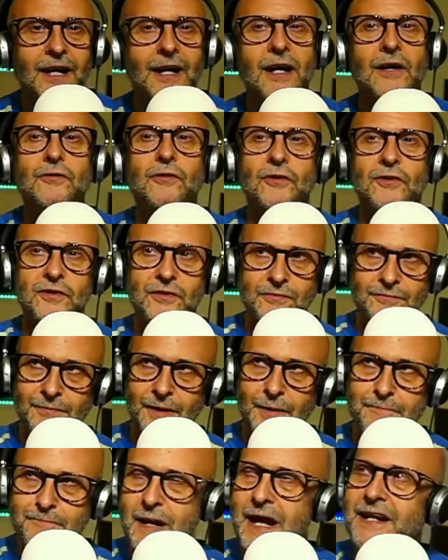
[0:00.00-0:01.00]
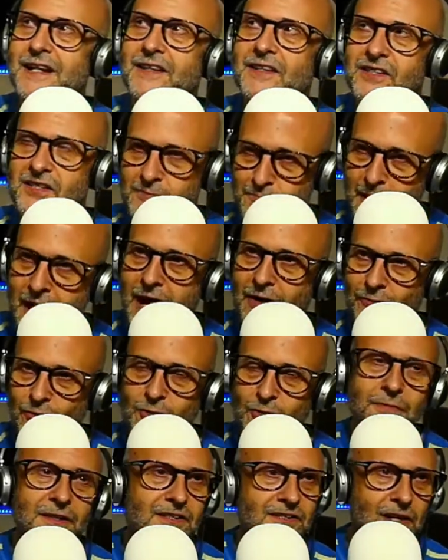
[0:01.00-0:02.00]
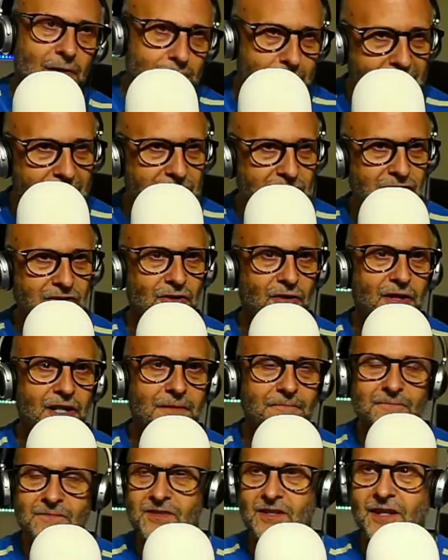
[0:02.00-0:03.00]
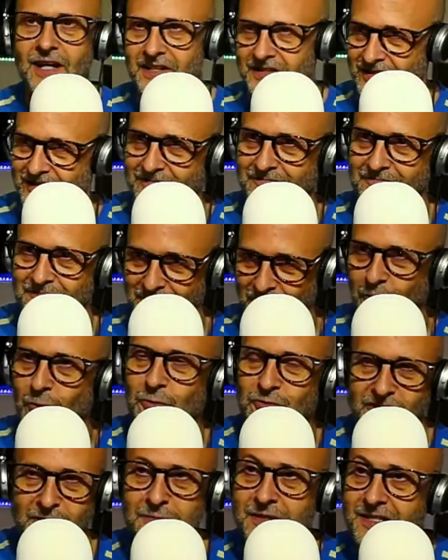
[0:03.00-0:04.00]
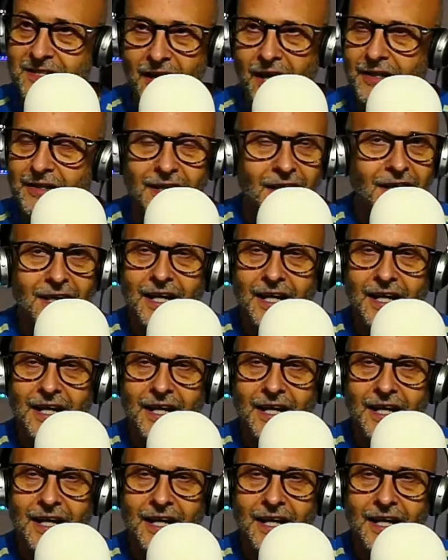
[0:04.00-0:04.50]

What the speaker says: I've got a bed in the spare room, but there's no mattress on it, so that's all to be done.